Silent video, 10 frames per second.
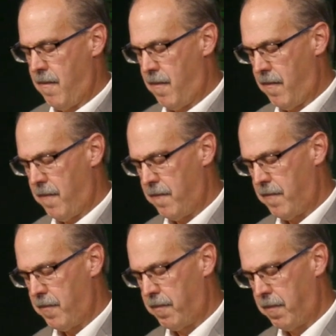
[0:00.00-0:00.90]

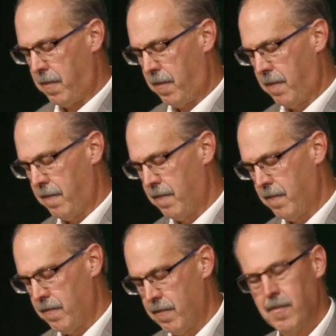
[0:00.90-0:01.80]

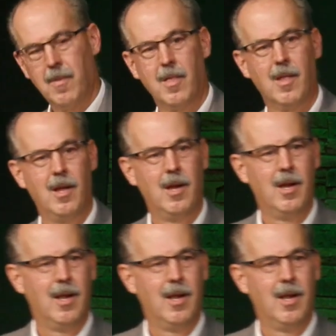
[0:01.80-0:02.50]
Nobody speaks.